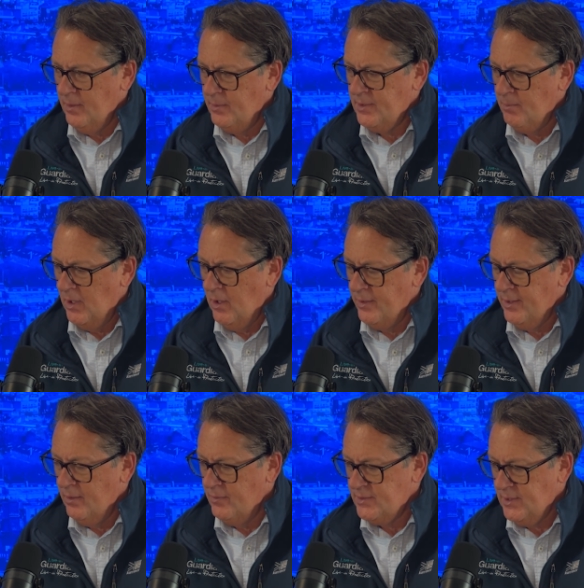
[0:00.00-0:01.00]
demand, and
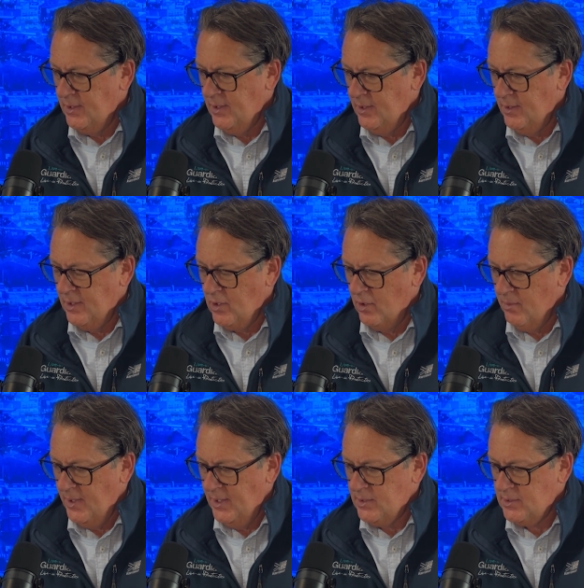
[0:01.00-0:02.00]
also oh, the
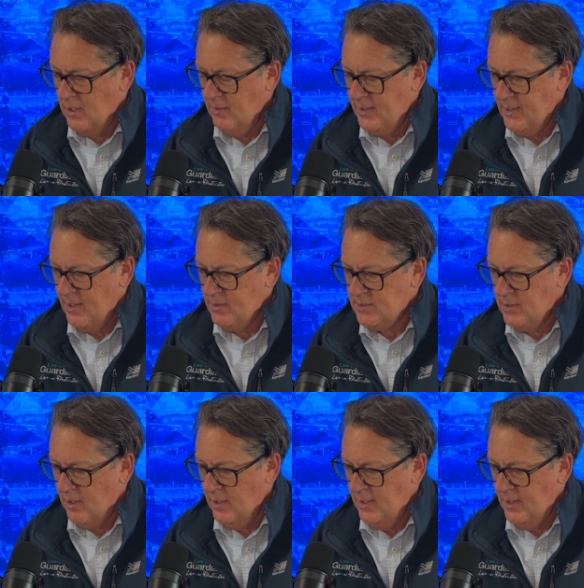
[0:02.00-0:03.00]
economy is slowing down
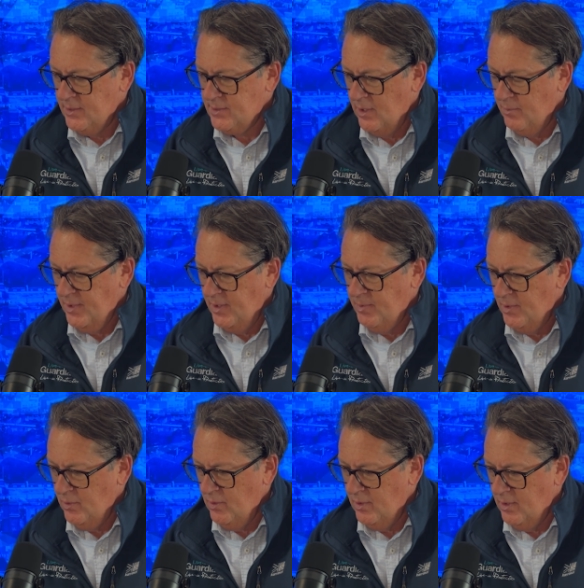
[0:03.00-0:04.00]
slightly. So people
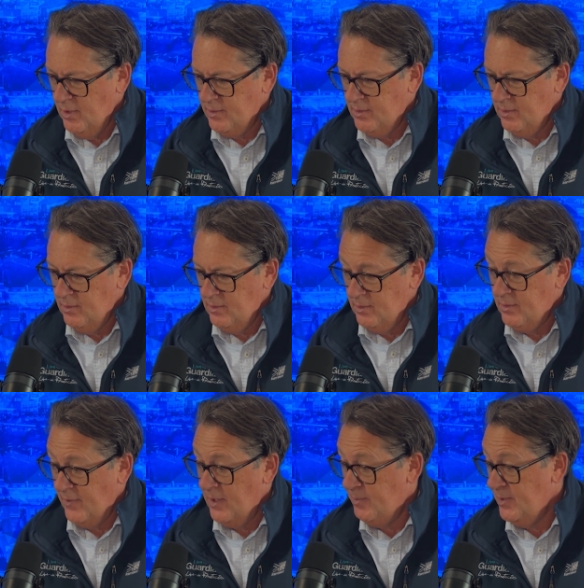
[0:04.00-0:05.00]
who are to
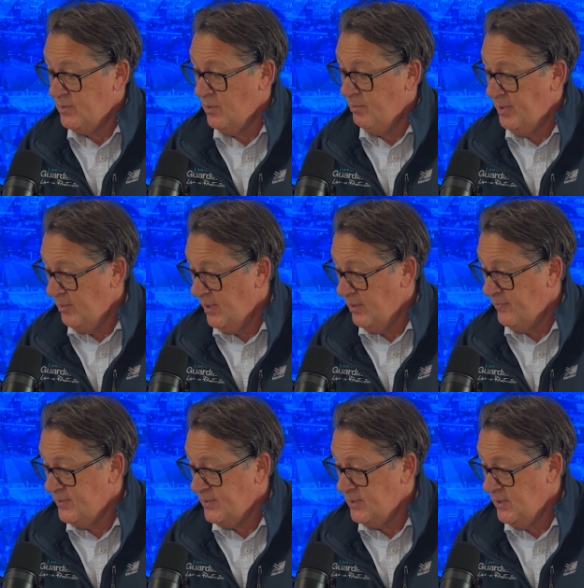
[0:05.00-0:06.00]
developers or building
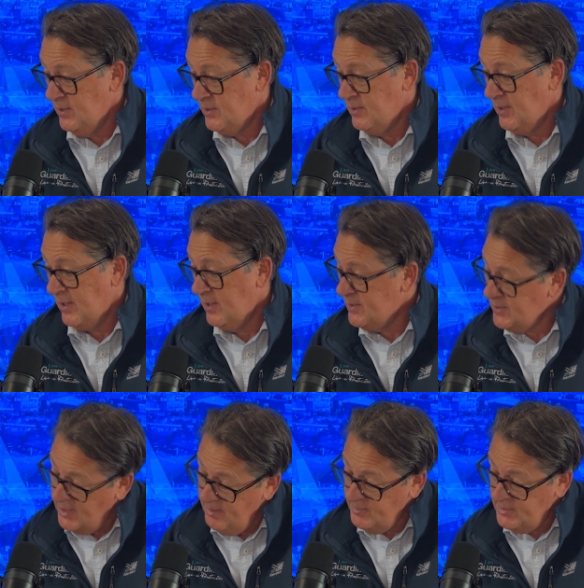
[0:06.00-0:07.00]
offices, they're going to sit
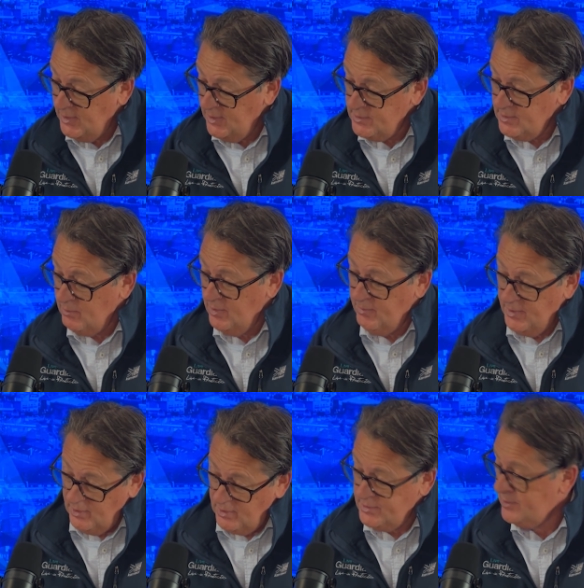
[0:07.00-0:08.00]
empty. So we've been
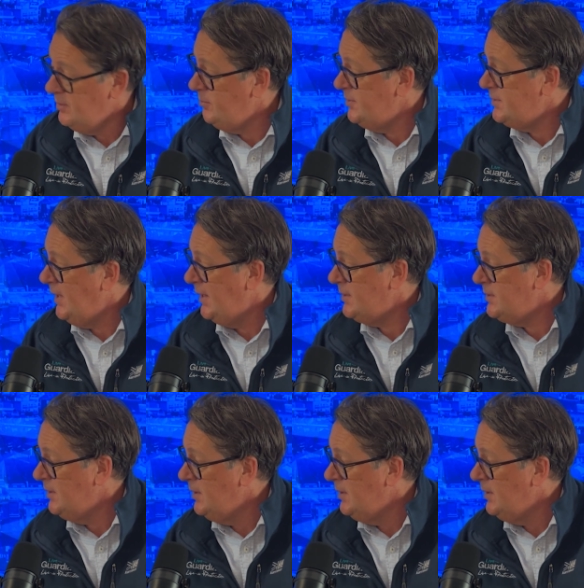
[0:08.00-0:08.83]
asked to protect